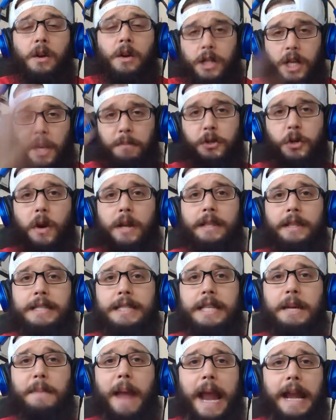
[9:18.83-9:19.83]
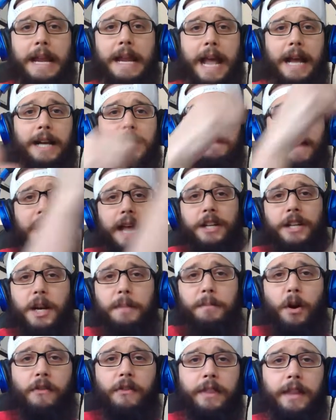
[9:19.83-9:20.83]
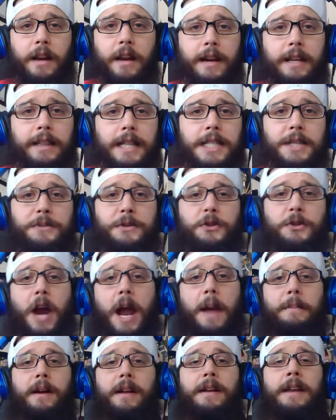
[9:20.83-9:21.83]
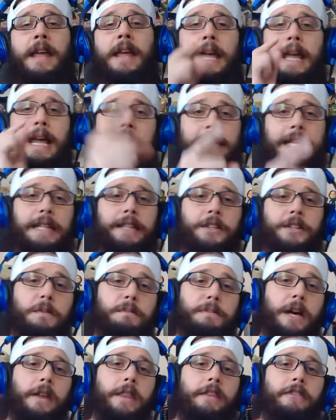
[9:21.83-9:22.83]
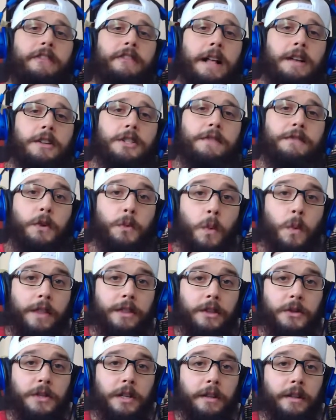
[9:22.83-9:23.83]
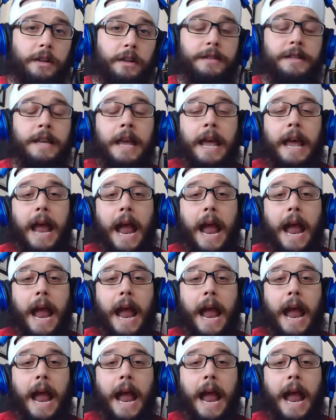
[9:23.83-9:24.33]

Come join the C-Maniacs, man. Jump over there, hit that subscribe button, hit that little bell that follows if you want those alerts.